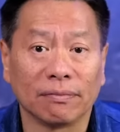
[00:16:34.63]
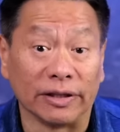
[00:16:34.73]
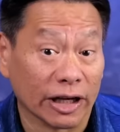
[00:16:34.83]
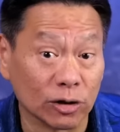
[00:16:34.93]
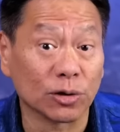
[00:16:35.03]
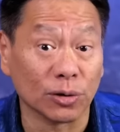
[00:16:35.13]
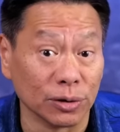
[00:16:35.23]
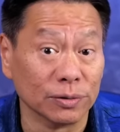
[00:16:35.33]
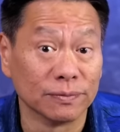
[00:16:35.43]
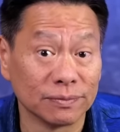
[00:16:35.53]
They control
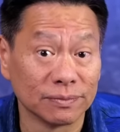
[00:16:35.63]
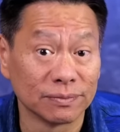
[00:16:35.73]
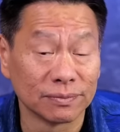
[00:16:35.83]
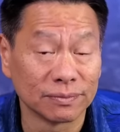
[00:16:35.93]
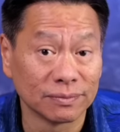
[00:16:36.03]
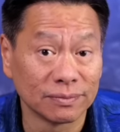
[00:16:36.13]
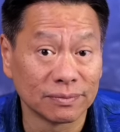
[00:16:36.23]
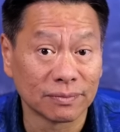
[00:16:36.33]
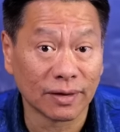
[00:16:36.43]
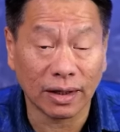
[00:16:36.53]
you.
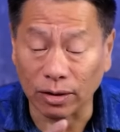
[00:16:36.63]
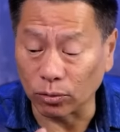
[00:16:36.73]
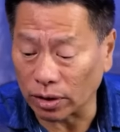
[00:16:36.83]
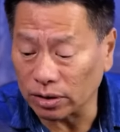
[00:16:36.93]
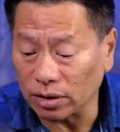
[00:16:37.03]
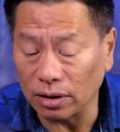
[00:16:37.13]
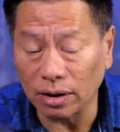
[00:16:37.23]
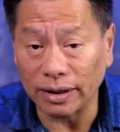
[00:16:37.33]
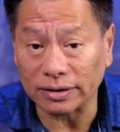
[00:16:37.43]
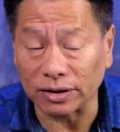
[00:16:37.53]
In one of the earlier
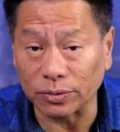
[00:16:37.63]
lessons,